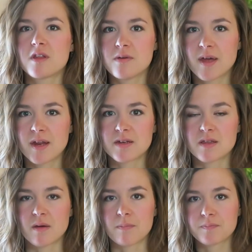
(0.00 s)
can you get
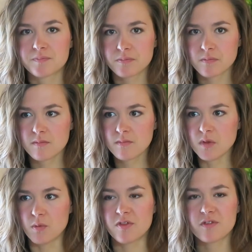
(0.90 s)
into them?
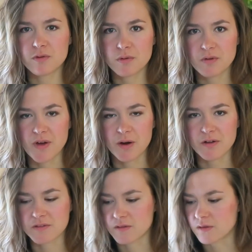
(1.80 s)
With this
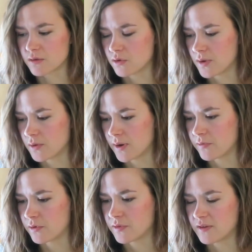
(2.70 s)
coronavirus going
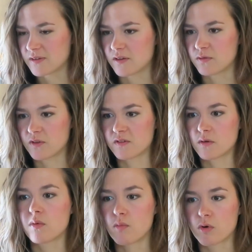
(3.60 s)
around, they say it's
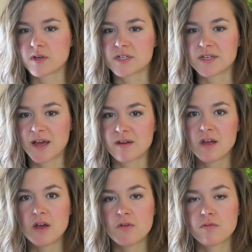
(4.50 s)
so important to get
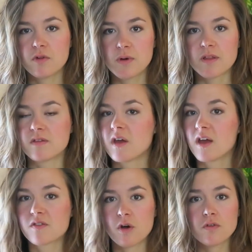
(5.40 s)
fluids.
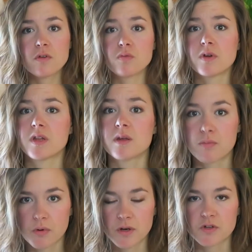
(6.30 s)
It's also really
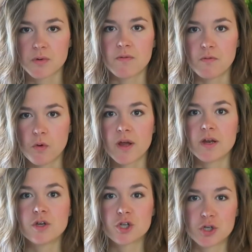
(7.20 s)
important to
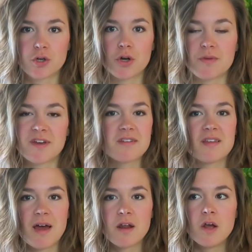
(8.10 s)
avoid sugar because
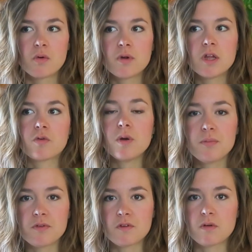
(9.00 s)
that really
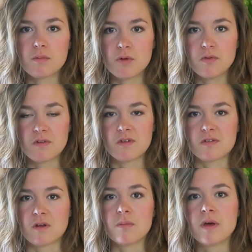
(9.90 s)
cripples your immune
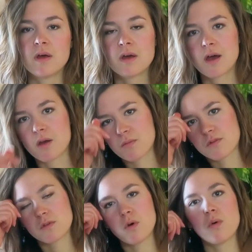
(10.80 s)
system.
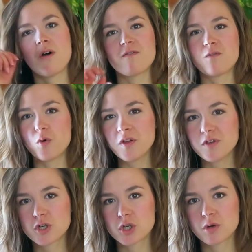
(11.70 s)
So avoid
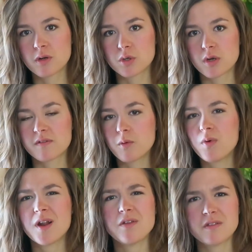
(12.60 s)
the sugary drinks, but
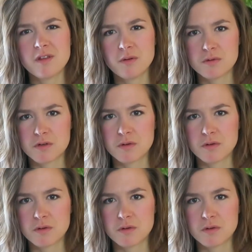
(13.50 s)
what else can you